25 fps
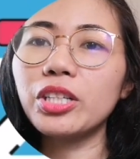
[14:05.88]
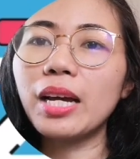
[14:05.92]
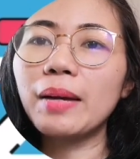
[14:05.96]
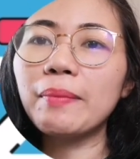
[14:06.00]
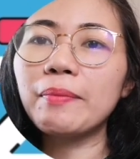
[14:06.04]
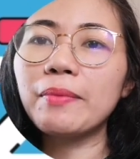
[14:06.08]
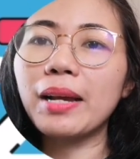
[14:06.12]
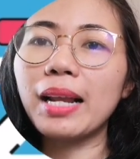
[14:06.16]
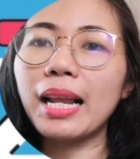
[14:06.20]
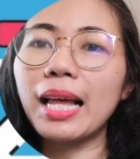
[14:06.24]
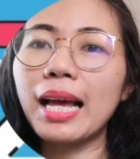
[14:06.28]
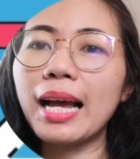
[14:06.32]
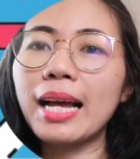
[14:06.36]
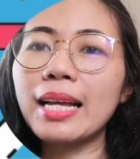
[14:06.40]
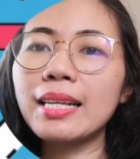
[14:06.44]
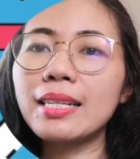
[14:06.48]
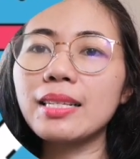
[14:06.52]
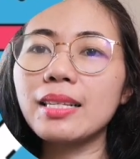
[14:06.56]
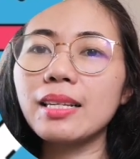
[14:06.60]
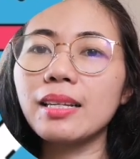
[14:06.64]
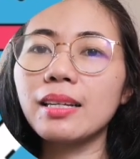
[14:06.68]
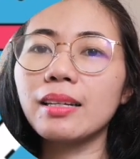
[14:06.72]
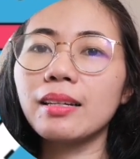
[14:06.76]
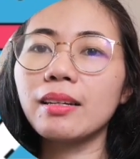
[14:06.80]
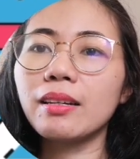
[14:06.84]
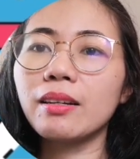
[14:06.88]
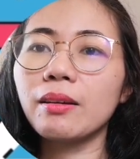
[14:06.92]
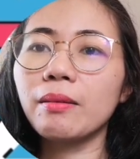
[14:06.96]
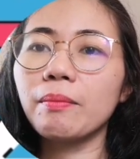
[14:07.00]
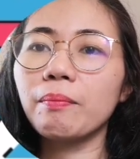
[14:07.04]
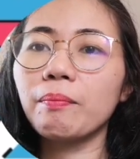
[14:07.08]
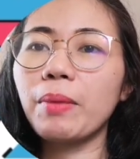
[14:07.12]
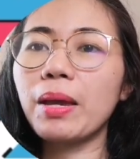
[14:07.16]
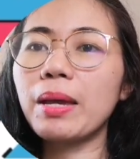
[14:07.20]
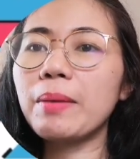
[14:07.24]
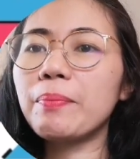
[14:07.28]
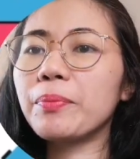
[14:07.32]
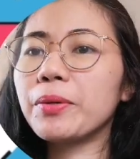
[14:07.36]
Good job, class.
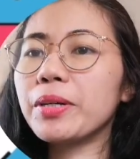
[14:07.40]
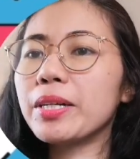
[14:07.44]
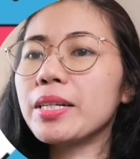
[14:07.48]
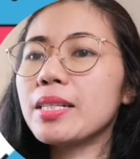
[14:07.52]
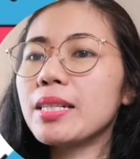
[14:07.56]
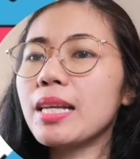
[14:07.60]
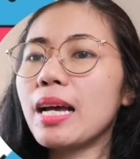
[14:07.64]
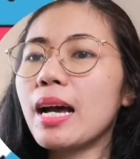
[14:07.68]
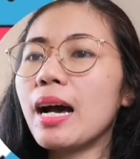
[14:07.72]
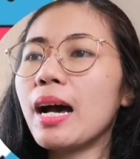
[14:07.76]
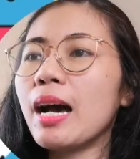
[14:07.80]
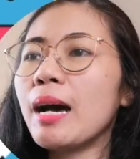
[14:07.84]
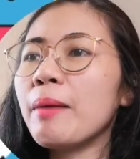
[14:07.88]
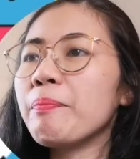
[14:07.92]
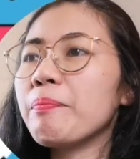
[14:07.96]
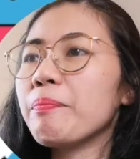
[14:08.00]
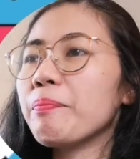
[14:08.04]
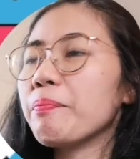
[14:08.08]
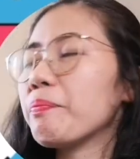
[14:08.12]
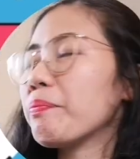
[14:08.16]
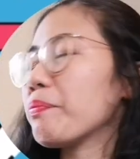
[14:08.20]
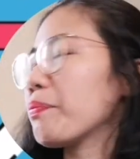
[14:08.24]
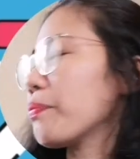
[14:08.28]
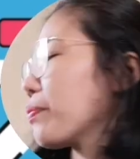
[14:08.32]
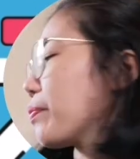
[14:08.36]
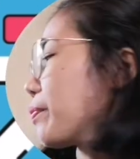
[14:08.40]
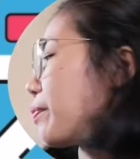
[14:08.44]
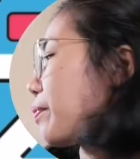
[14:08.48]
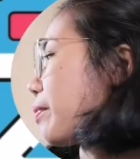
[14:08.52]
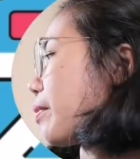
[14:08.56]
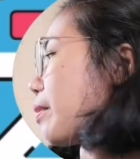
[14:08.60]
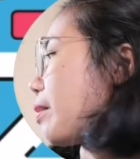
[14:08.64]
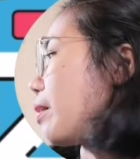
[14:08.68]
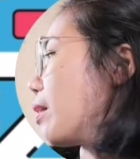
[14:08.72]
Papers up.